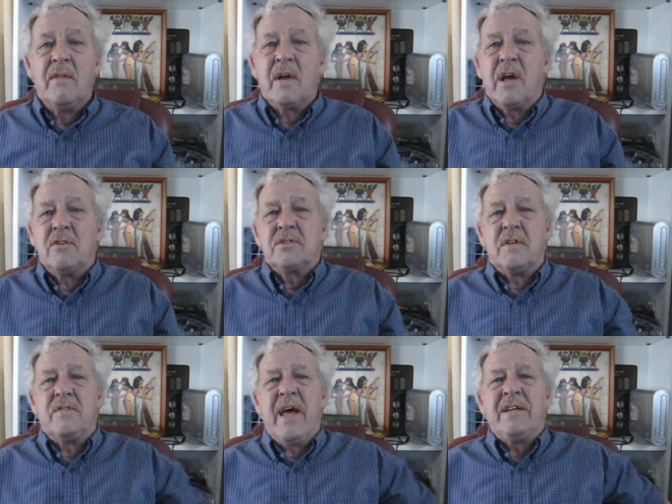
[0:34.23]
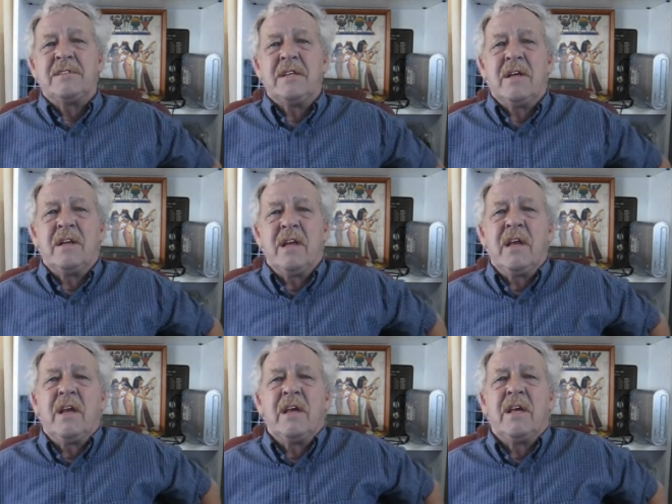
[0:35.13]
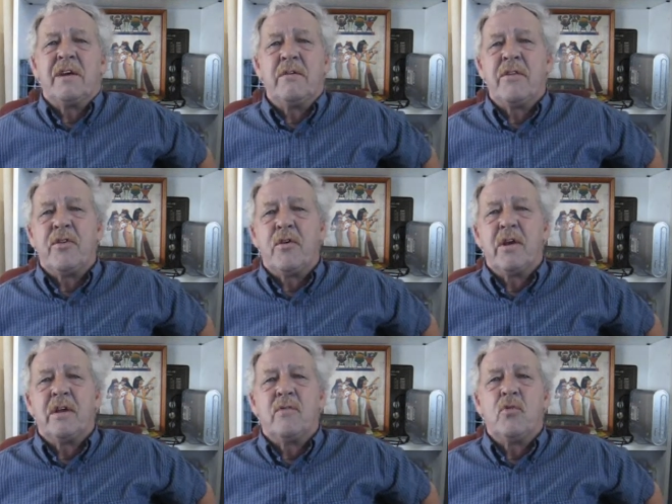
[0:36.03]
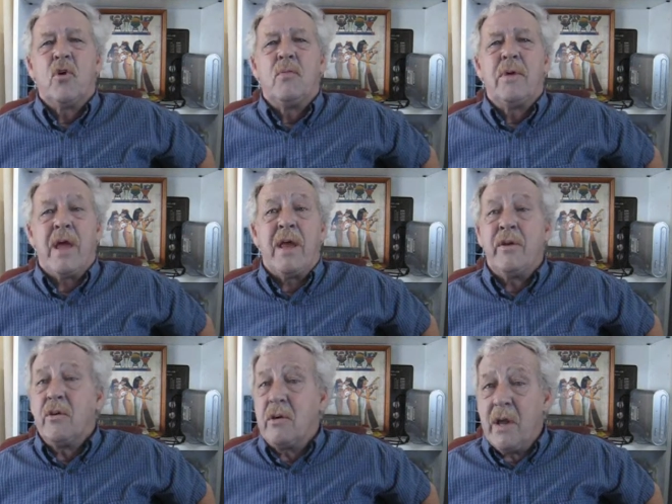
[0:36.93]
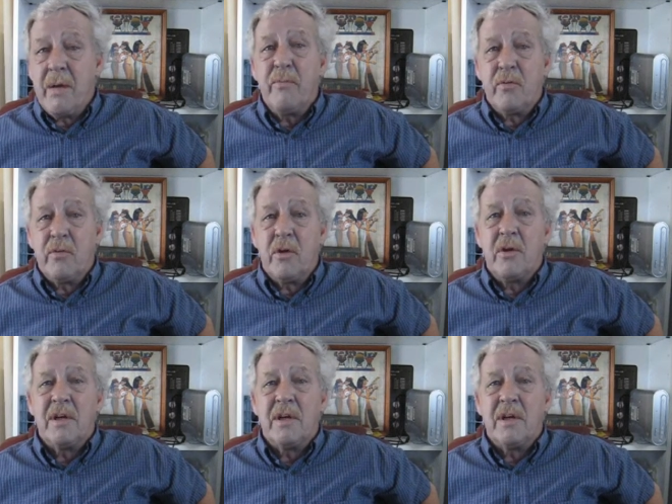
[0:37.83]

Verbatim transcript: The Council of Nicaea, legally under authority of Rome and her emperor,